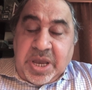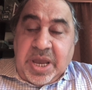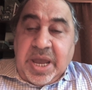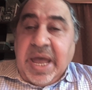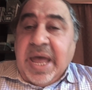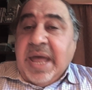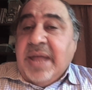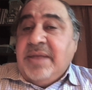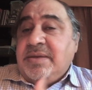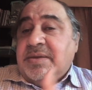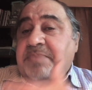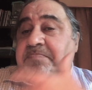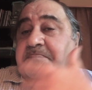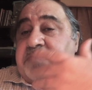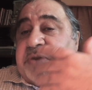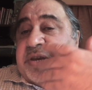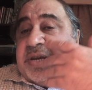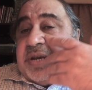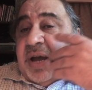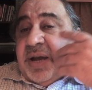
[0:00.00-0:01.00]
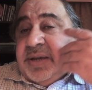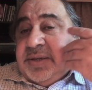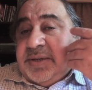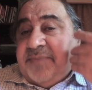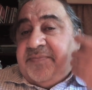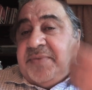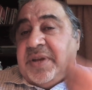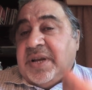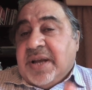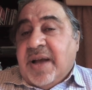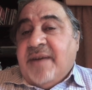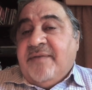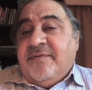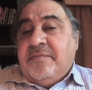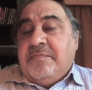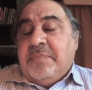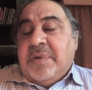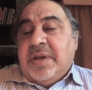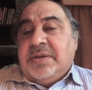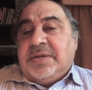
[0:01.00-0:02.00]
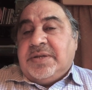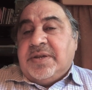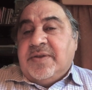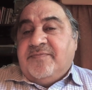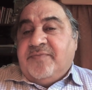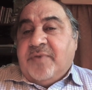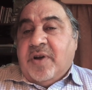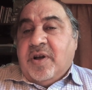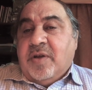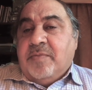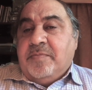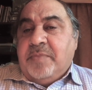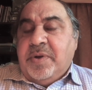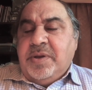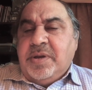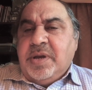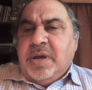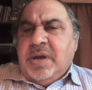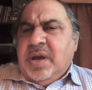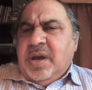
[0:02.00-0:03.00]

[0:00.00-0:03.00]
And because of the government's involvement,